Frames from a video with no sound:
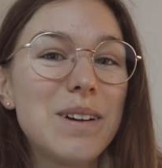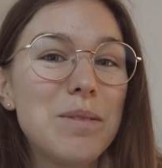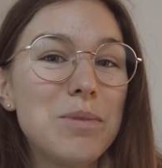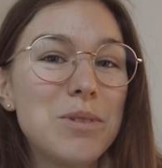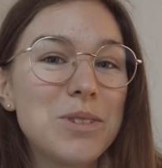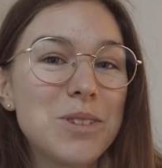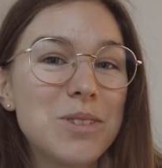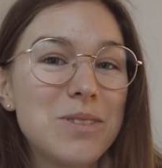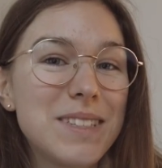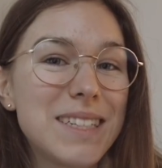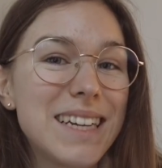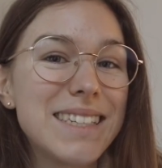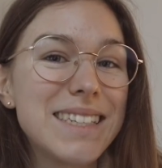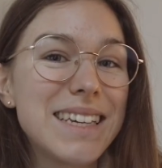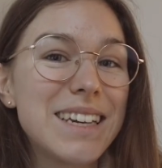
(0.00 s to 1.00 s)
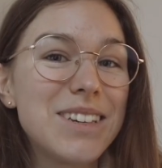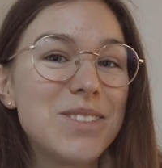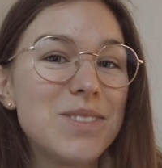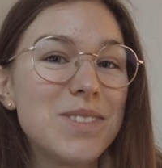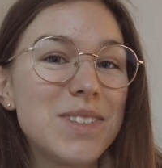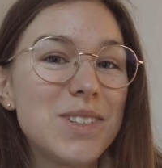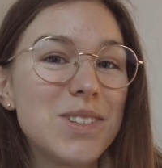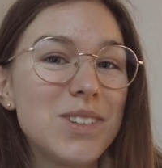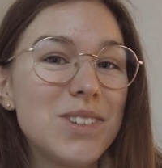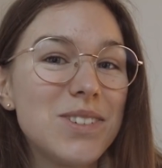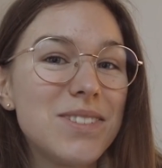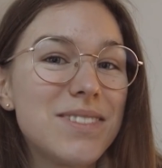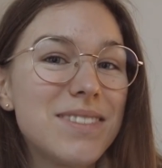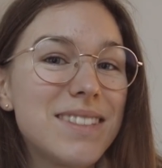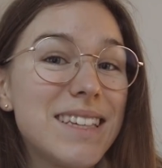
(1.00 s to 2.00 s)
am also starting to get used
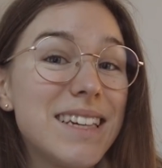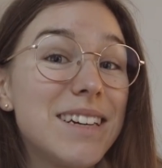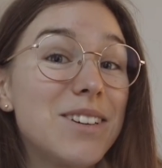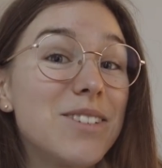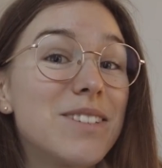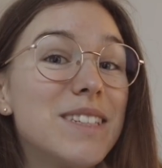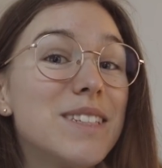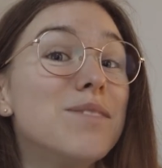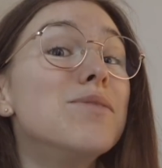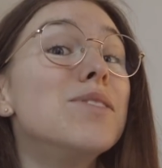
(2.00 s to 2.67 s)
to the increased